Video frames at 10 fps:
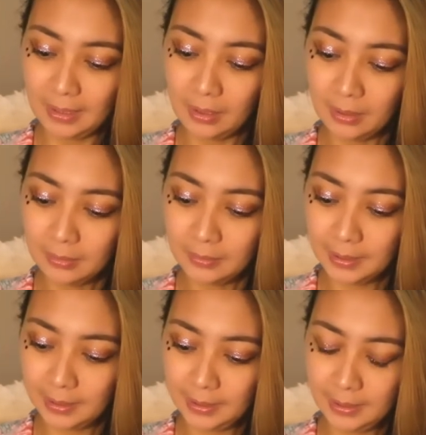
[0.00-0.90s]
All
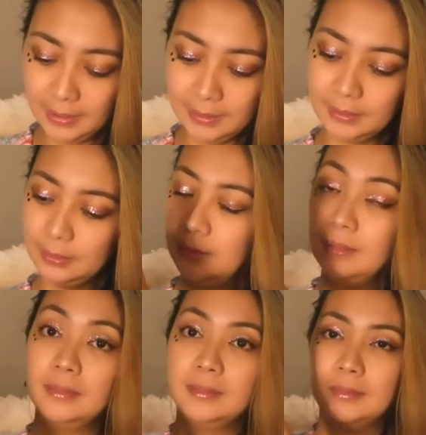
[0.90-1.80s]
right, so
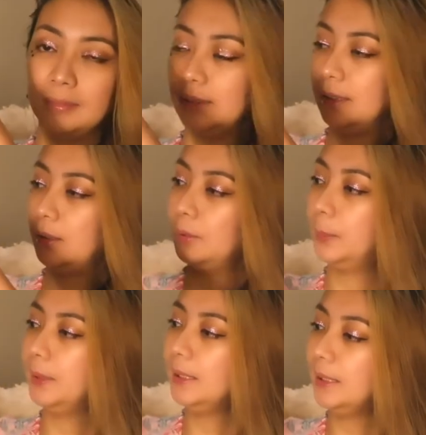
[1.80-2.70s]

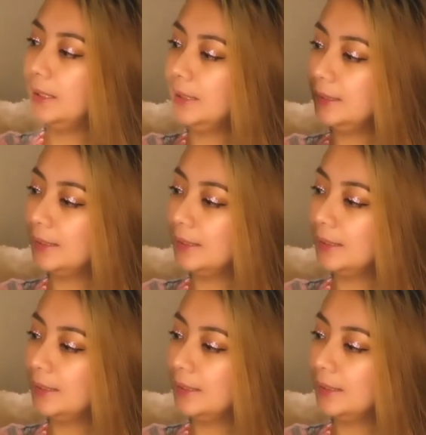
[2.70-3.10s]
opening it.